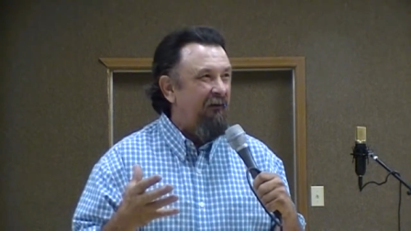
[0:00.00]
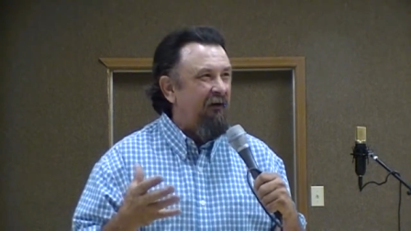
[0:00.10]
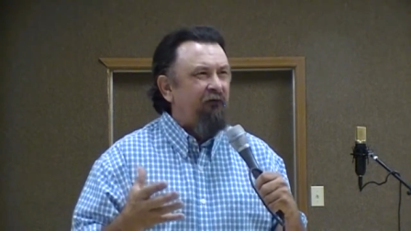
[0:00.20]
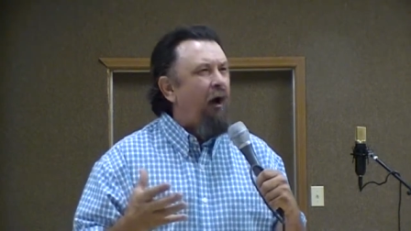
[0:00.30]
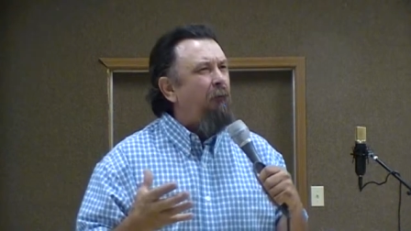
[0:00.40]

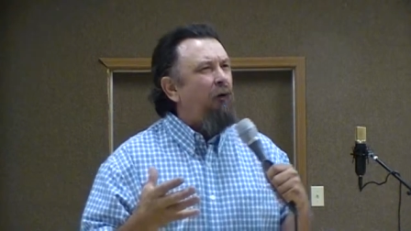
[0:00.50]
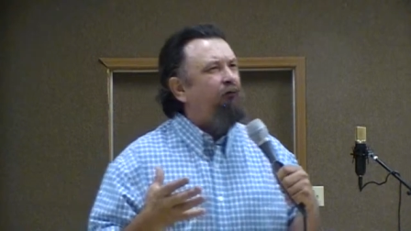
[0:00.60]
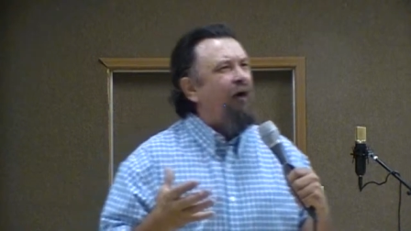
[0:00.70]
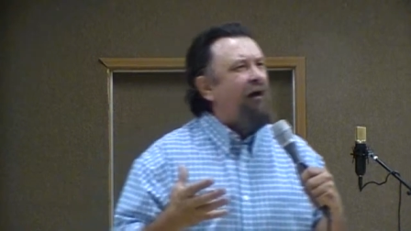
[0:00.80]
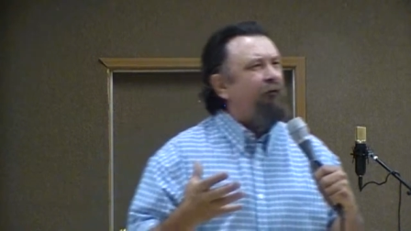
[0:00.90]
It's
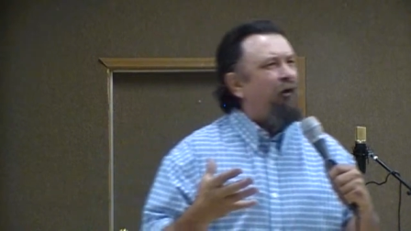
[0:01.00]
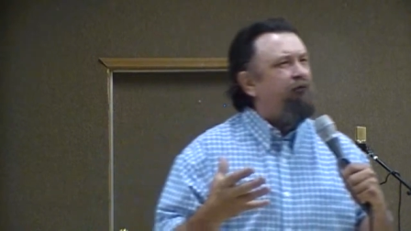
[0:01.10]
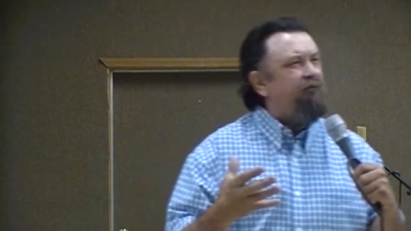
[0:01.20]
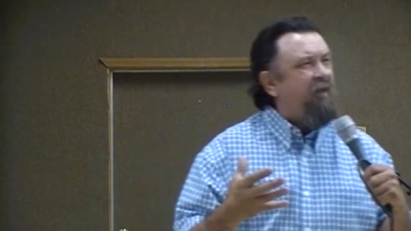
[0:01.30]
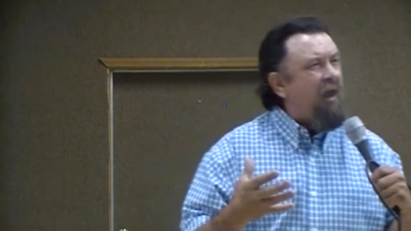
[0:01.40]
almost like
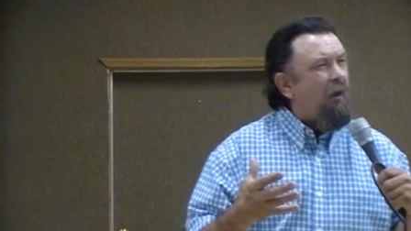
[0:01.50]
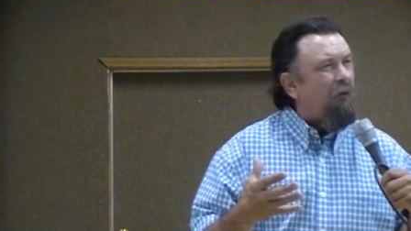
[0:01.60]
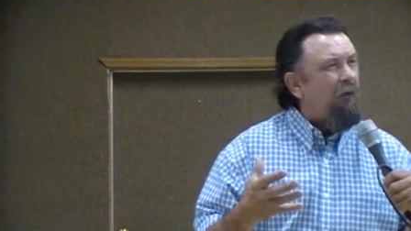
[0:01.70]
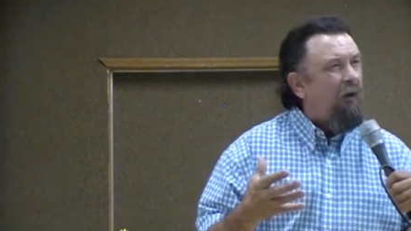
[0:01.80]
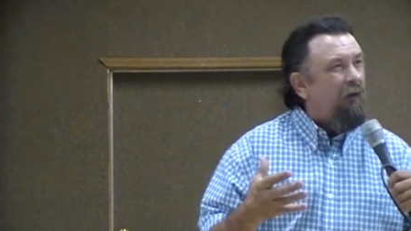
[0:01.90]
there's
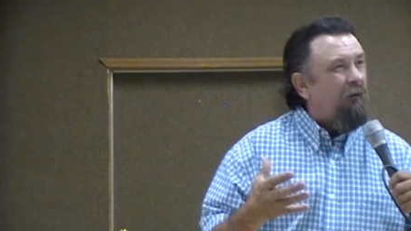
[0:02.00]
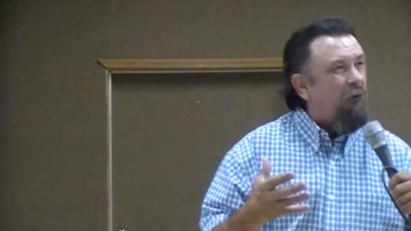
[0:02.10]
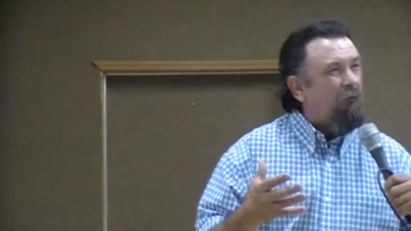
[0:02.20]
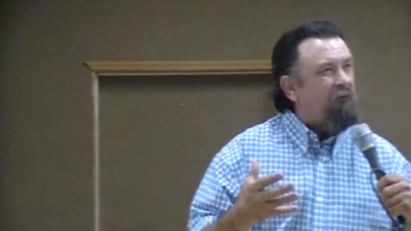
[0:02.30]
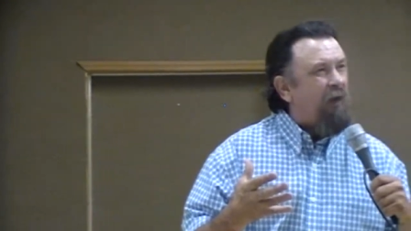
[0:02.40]
guilt hung
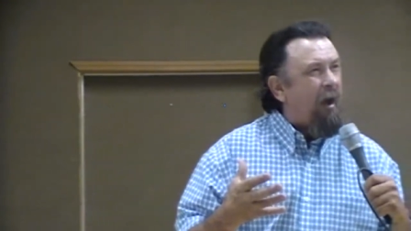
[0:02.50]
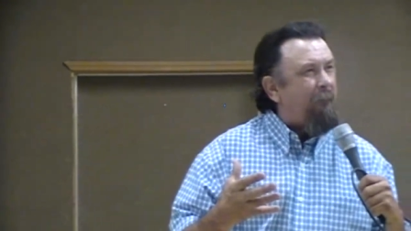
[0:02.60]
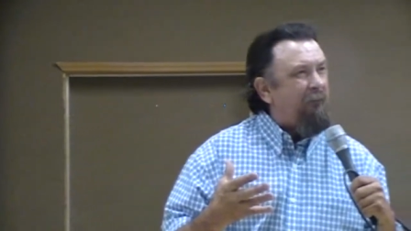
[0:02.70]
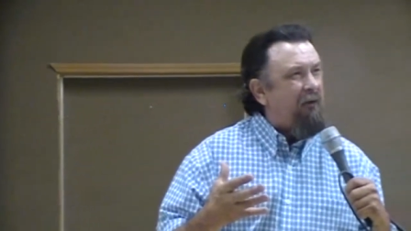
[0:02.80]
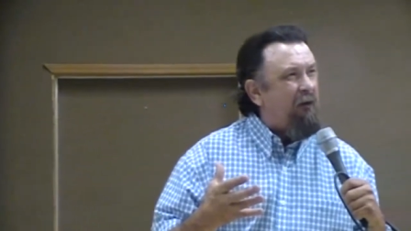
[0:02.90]
over the
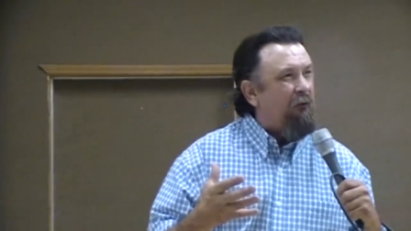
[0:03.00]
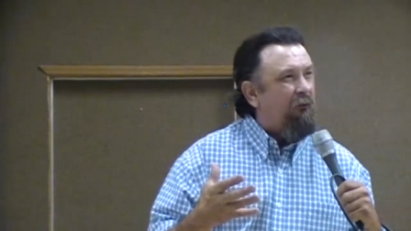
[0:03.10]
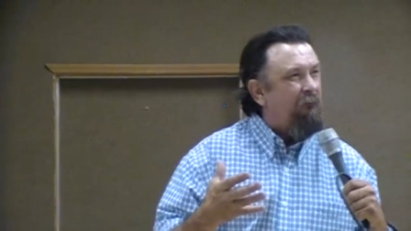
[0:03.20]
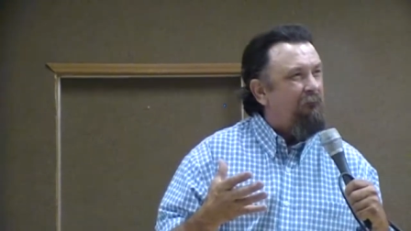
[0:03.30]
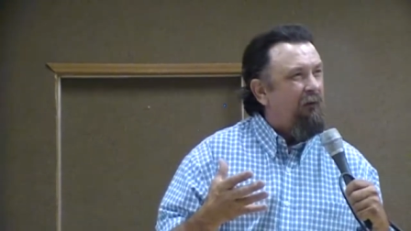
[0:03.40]
top of
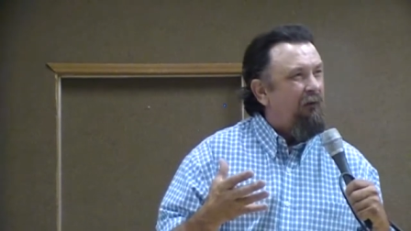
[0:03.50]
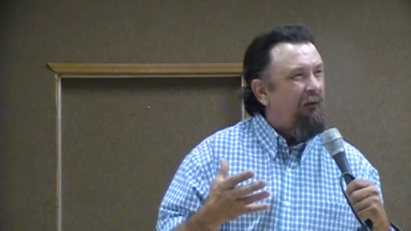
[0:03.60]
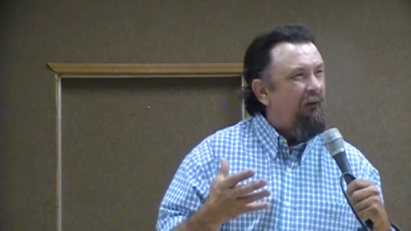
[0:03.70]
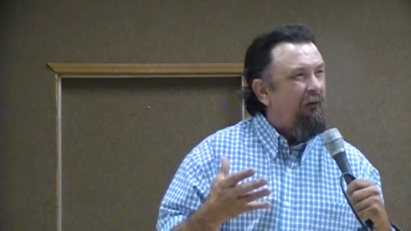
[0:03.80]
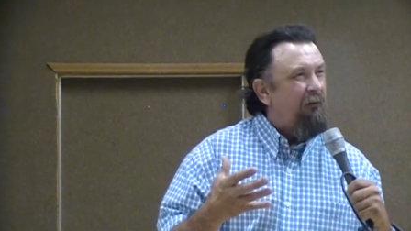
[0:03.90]
you
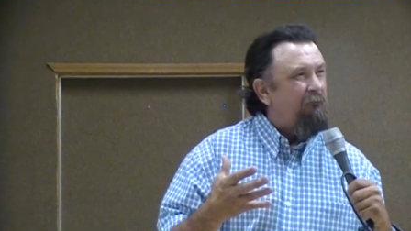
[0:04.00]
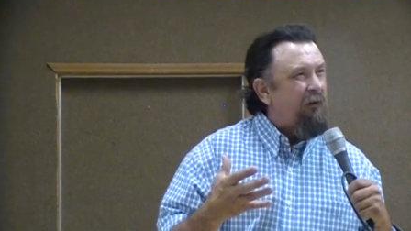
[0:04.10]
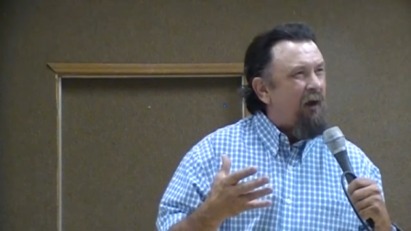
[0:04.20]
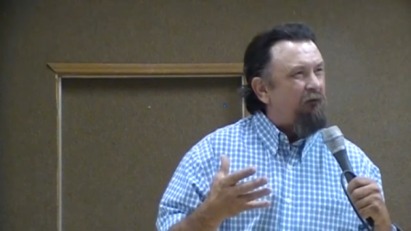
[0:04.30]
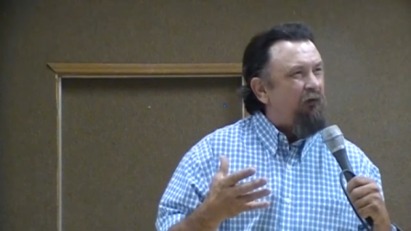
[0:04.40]

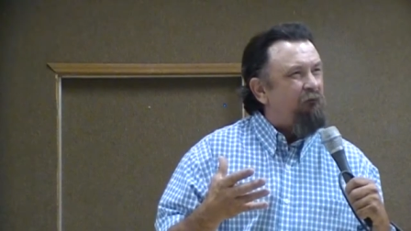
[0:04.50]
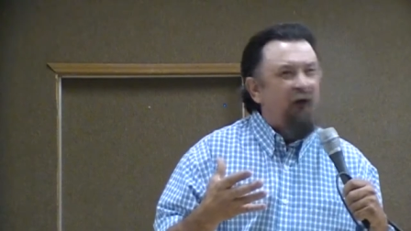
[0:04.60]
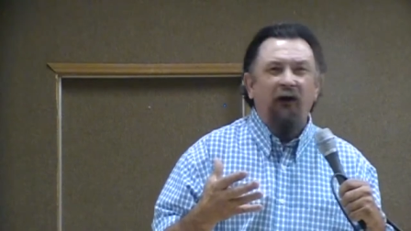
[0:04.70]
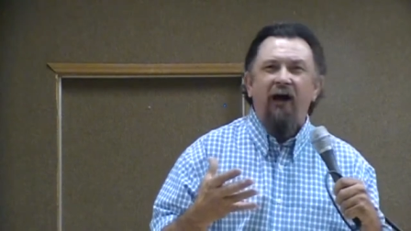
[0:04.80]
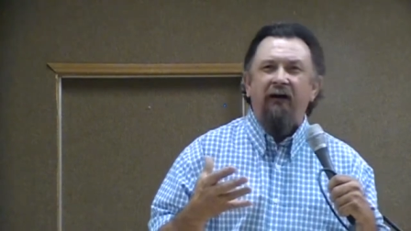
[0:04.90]
because
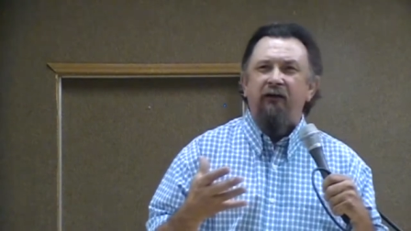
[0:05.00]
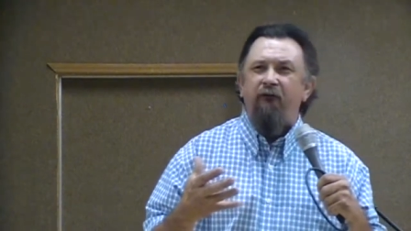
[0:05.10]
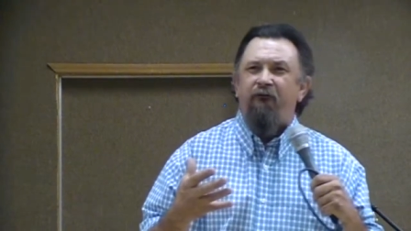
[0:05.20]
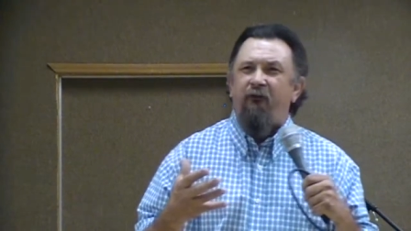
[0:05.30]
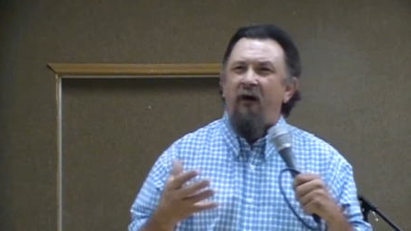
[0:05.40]
you feel like you
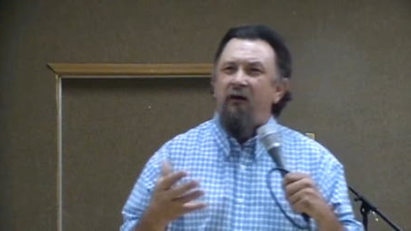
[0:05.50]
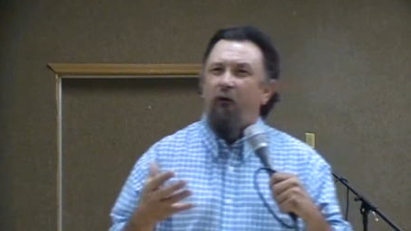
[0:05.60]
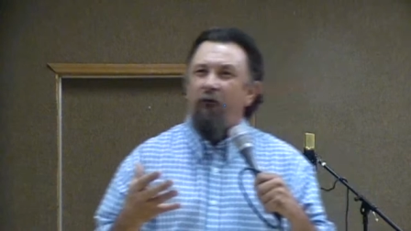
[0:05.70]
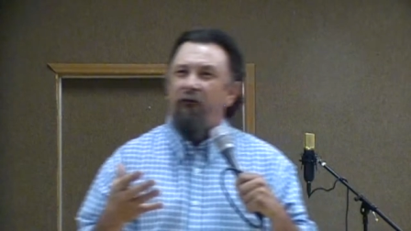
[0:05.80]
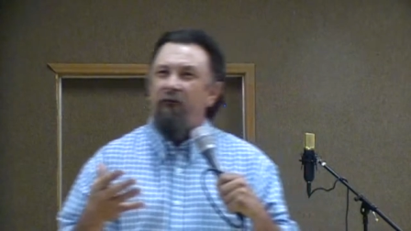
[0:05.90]

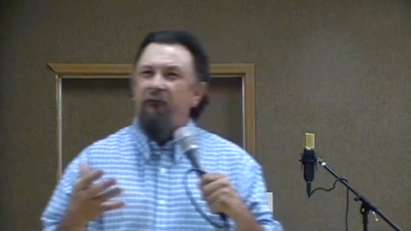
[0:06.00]
failed.